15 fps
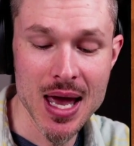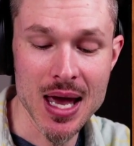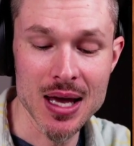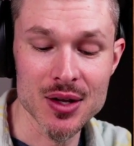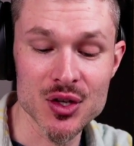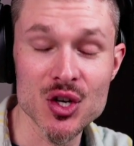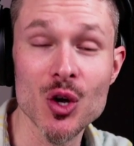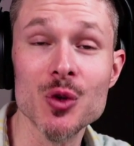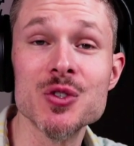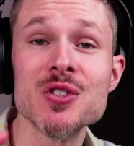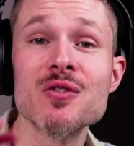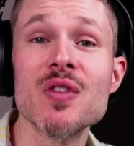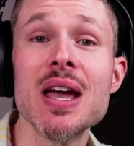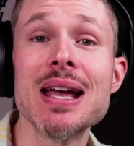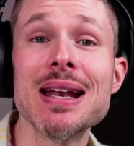and
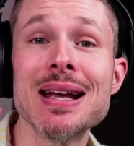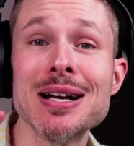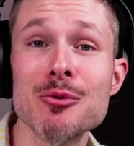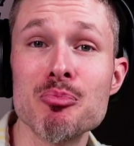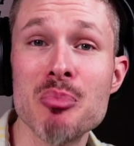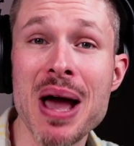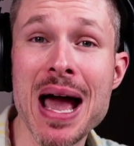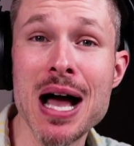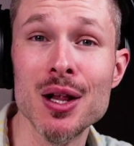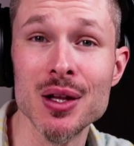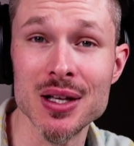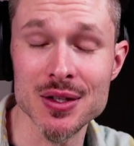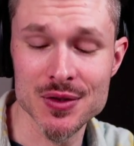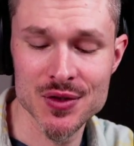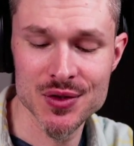cultivating a
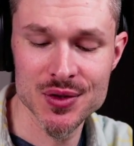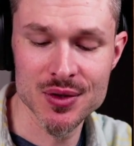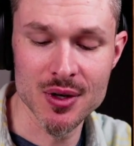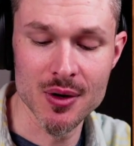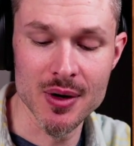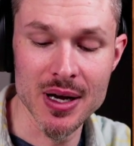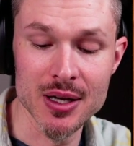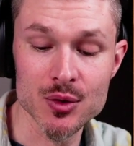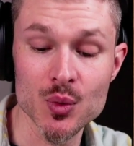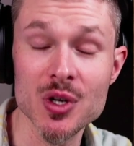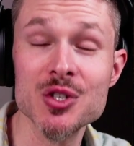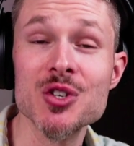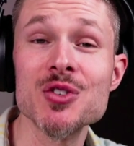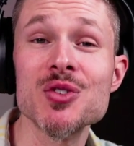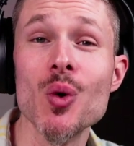balance, all right,
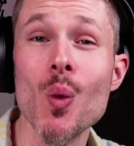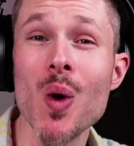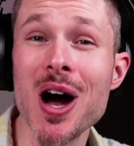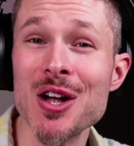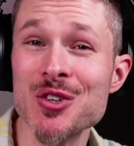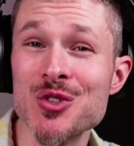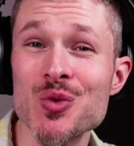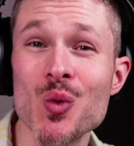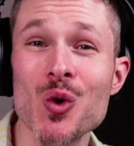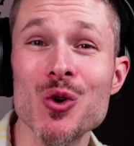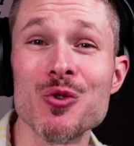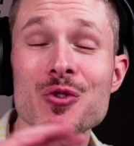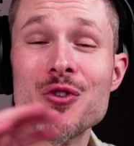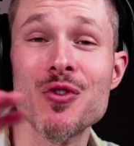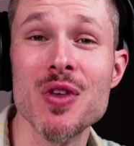which is a
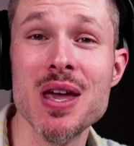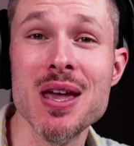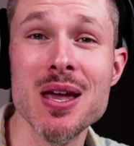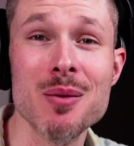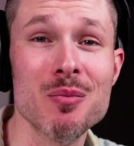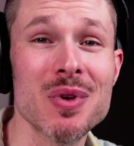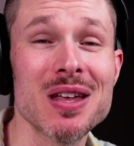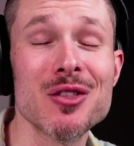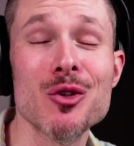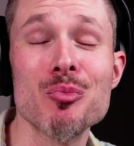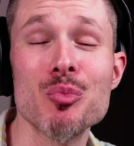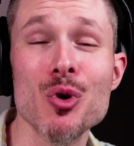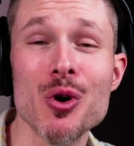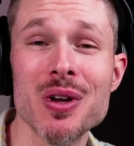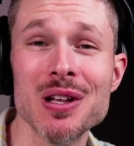watchword theme in the
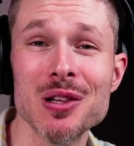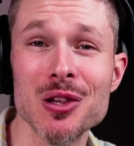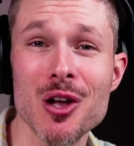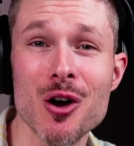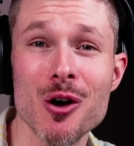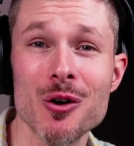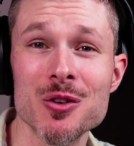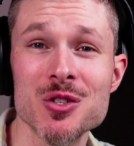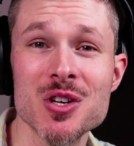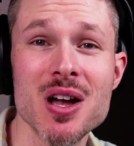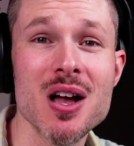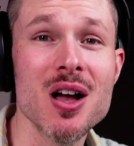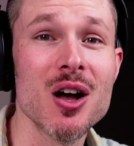book at large.